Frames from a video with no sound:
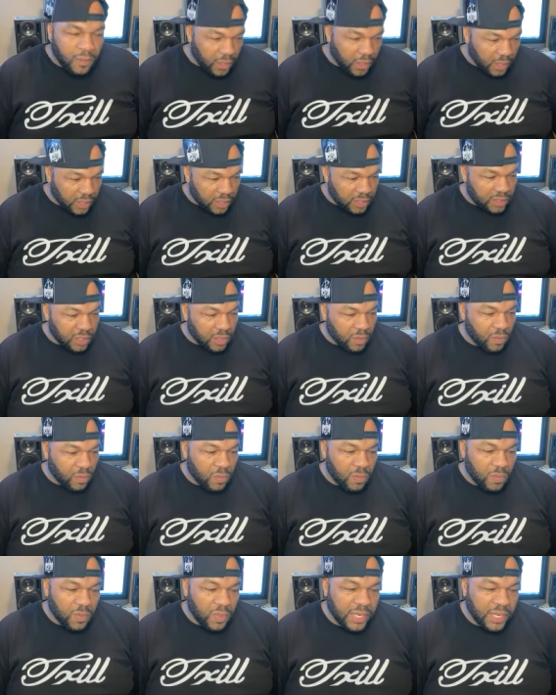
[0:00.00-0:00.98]
And so
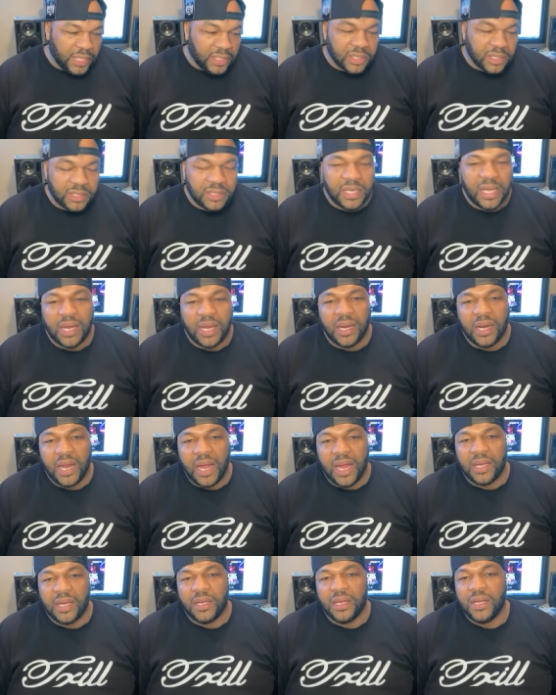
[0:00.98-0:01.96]
he just kind of
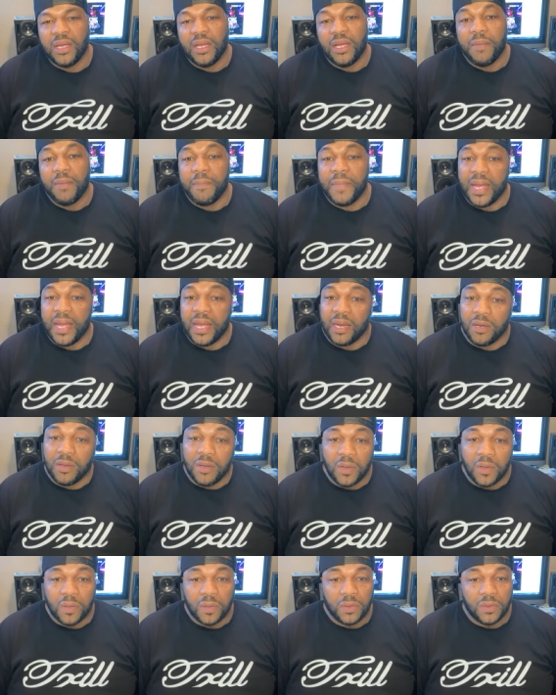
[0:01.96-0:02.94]
like, man,
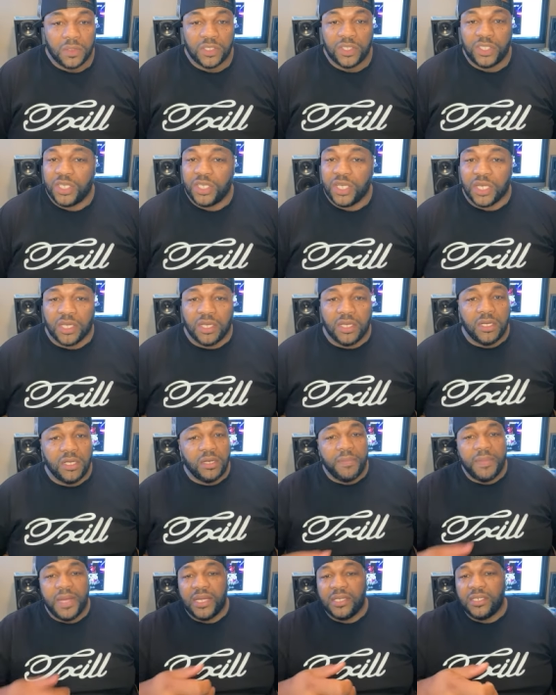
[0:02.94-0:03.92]
look, this shit
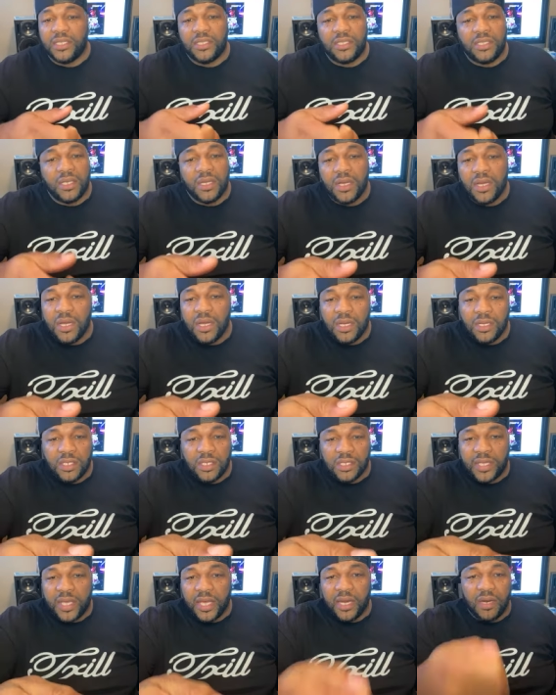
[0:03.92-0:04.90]
good, man. Just
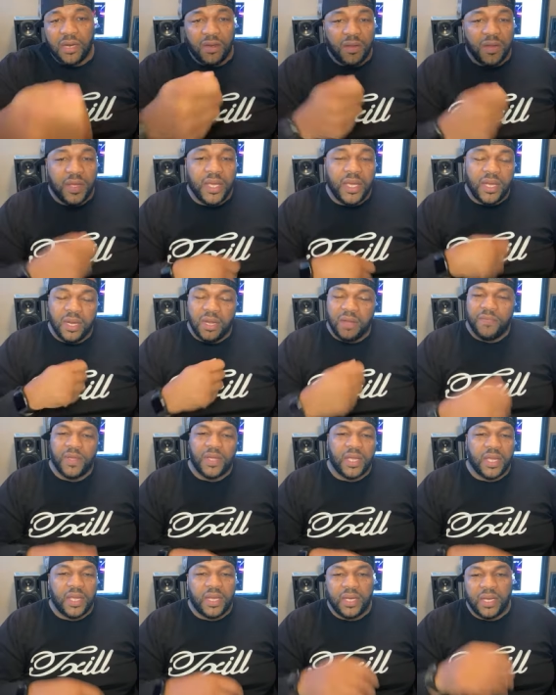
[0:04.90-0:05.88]
just get a little hit of
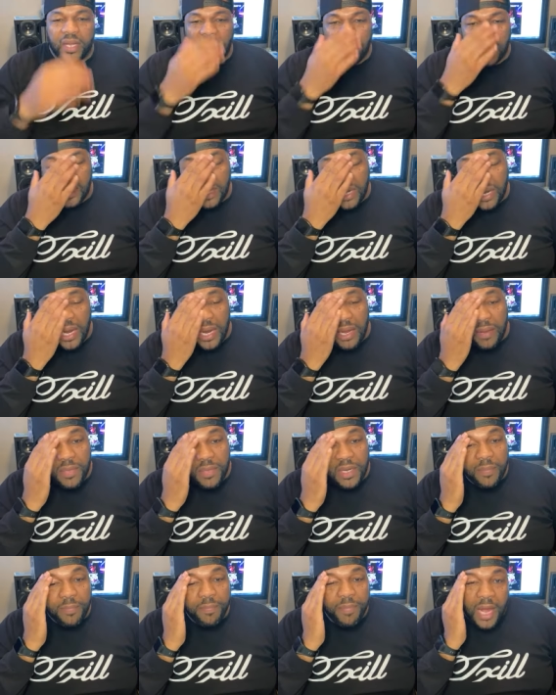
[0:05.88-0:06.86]
it. And he, and he handed
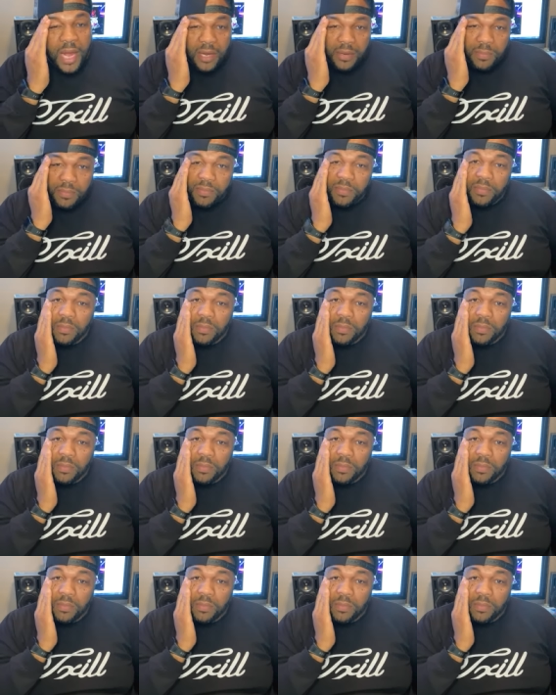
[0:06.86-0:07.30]
me the pipe.